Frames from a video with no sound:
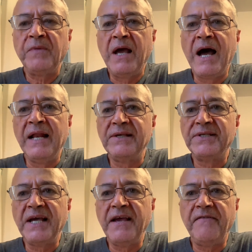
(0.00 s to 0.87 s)
let's
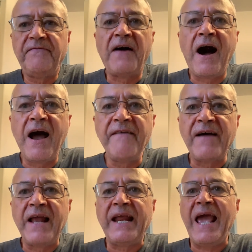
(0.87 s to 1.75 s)
say, 5
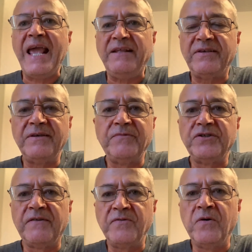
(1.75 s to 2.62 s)
and 8, which,
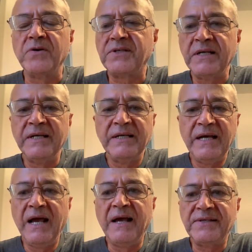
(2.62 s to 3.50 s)
of course,
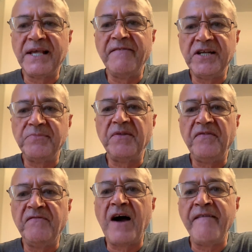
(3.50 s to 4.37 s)
7 is
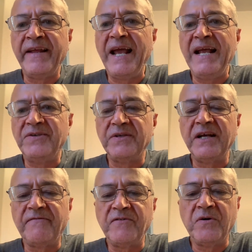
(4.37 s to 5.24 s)
between 5 and 8. So
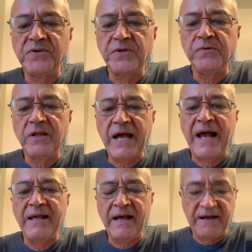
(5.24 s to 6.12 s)
then, of course, you will
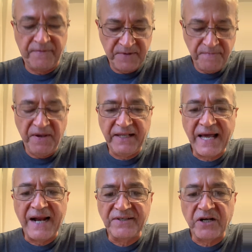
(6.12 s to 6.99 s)
pick
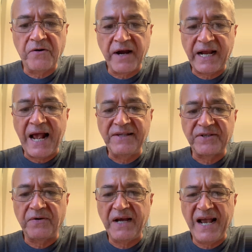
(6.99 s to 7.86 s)
that as the correct
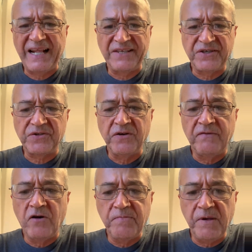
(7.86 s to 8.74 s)
answer. Okay, and that's just to
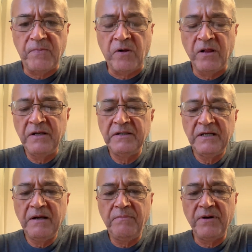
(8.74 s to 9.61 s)
avoid people
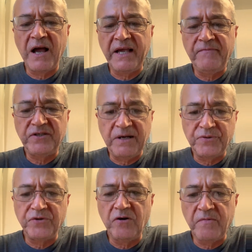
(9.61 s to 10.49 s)
plug in, which I'm
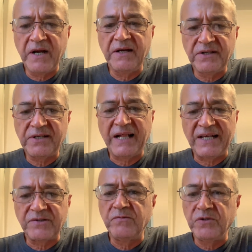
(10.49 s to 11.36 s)
sure nobody in this
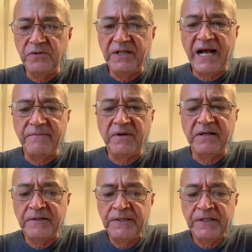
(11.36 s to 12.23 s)
classroom will do that,
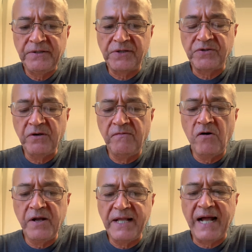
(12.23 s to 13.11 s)
but just to
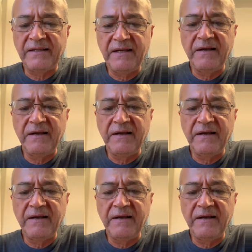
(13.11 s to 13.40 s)
avoid that,